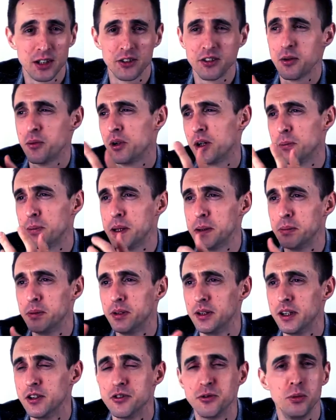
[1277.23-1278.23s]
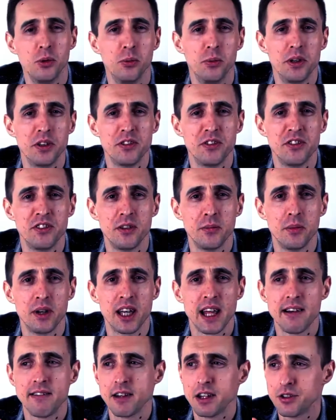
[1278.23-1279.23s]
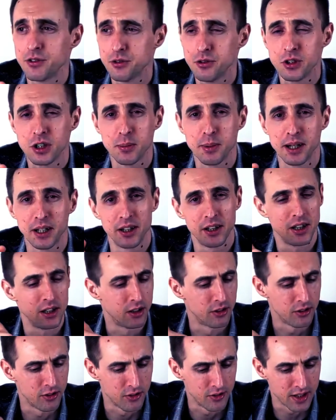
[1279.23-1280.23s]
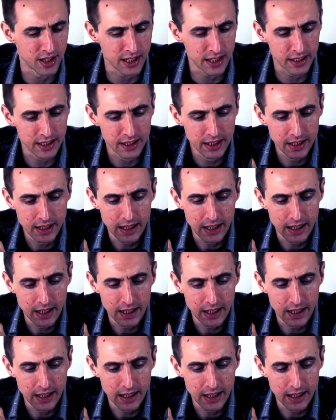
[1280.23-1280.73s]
so what do people in small business in my area talk about? Are you going to do that?